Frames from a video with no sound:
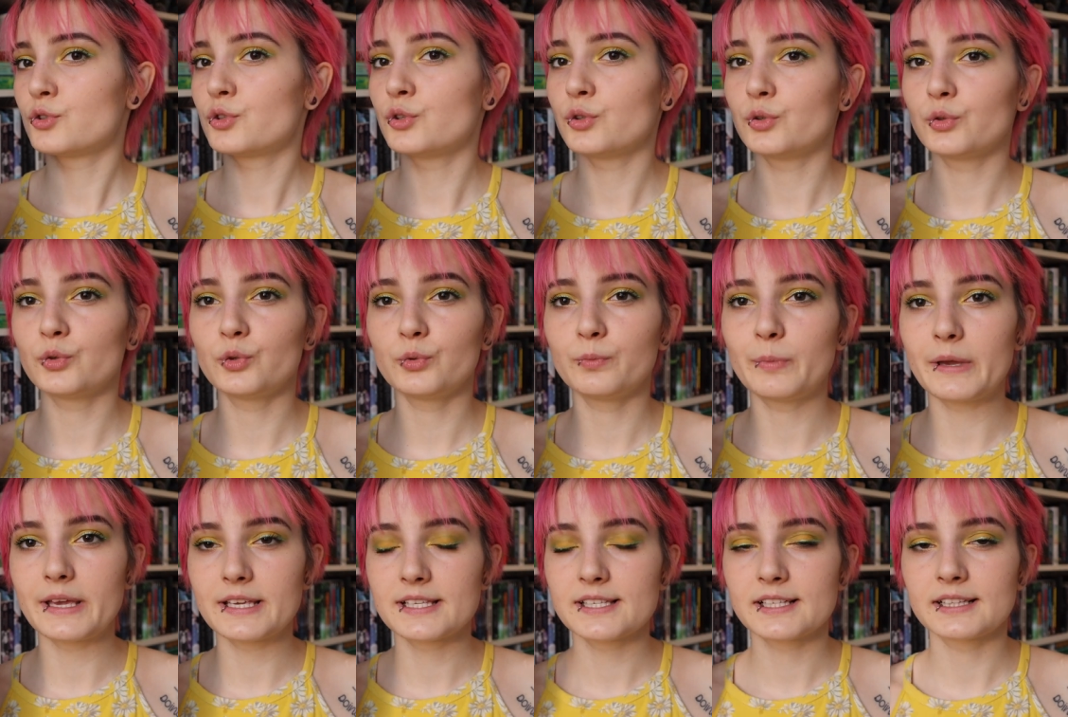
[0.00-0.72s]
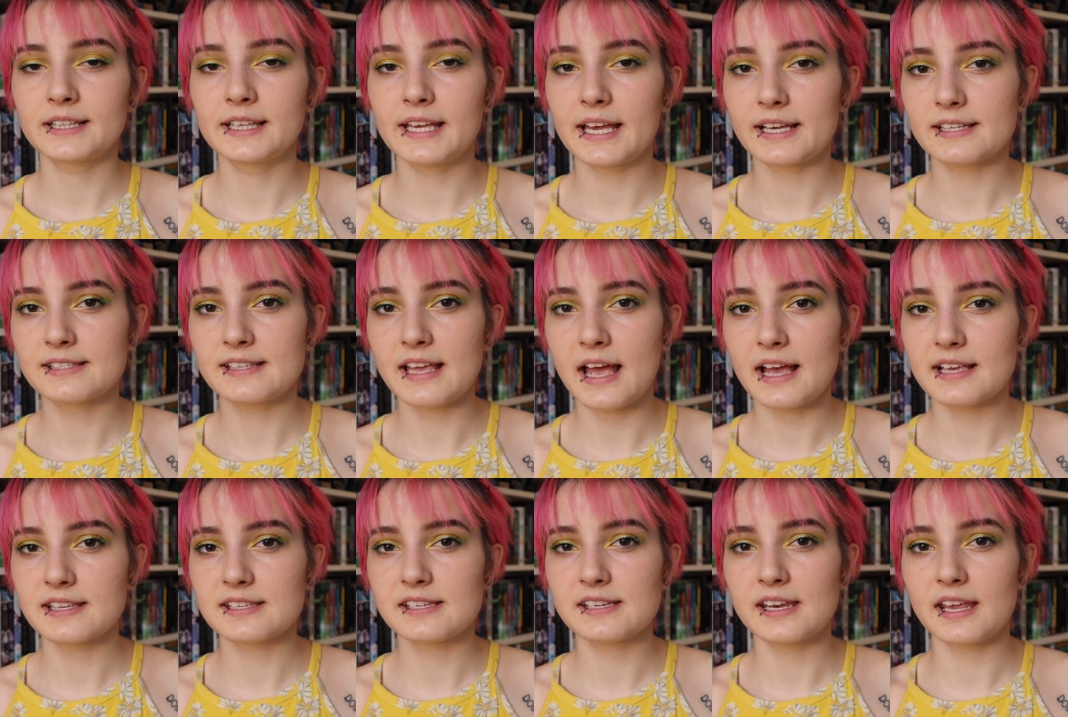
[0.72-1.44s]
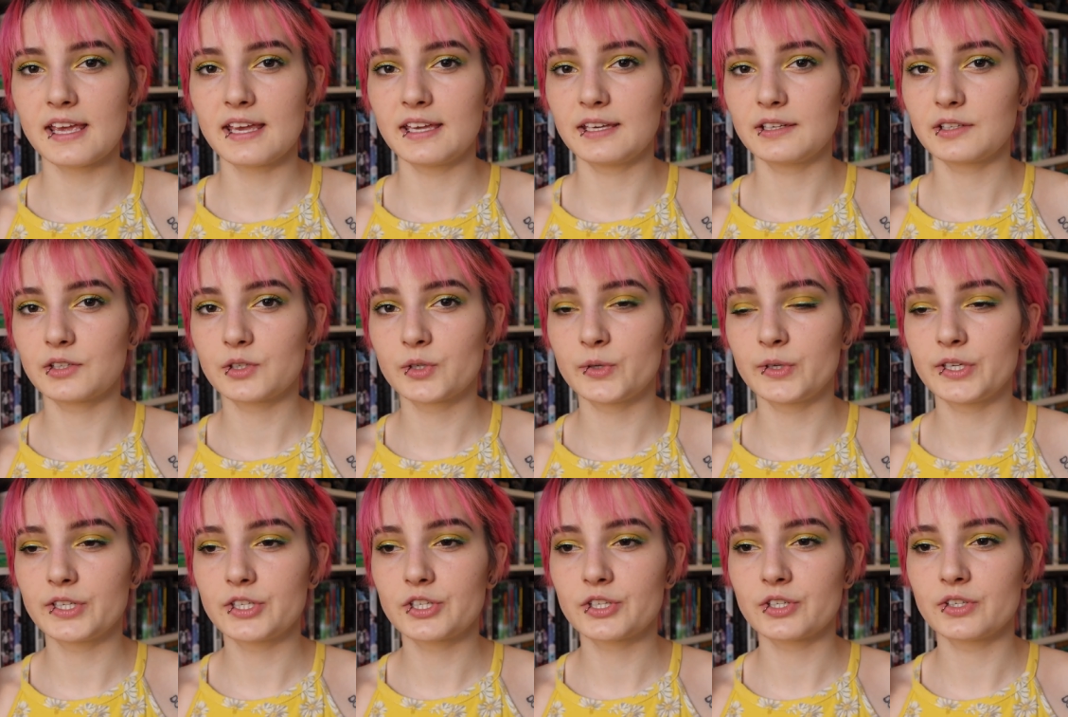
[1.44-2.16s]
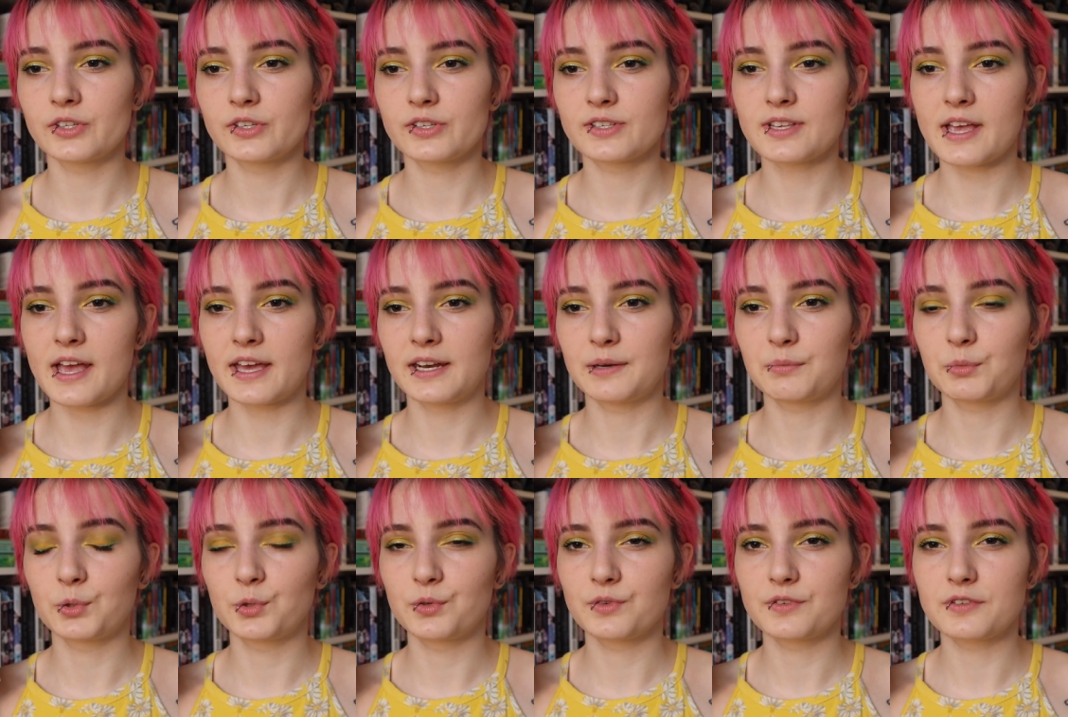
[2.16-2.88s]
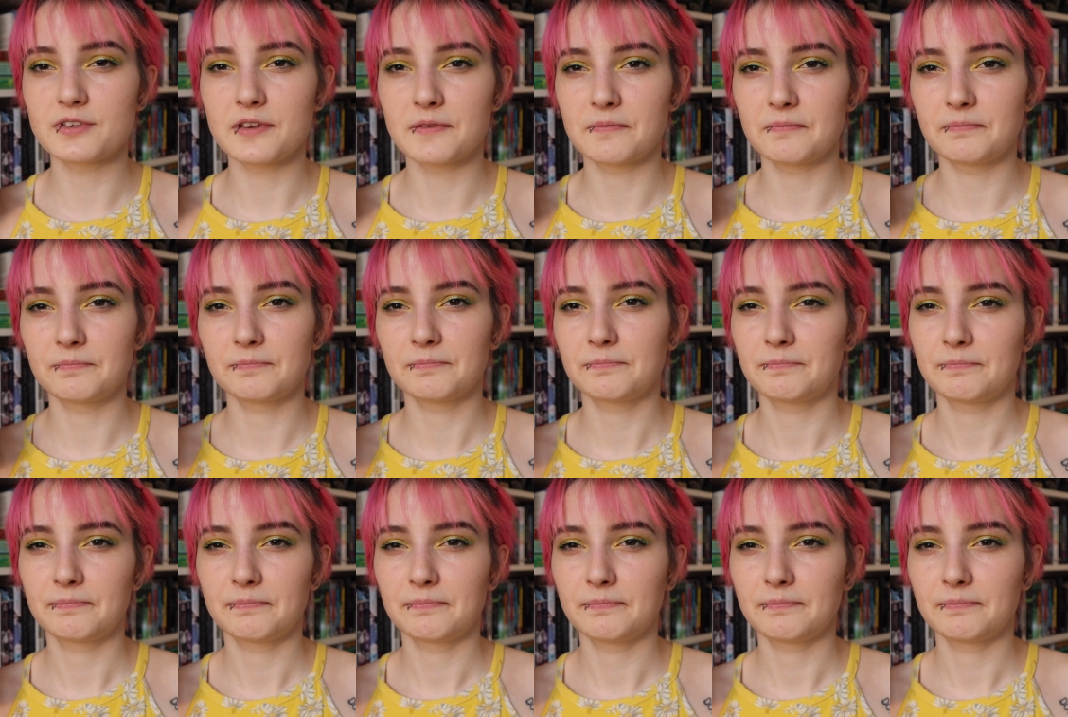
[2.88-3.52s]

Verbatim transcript: to basically assassinate creatures, animals, and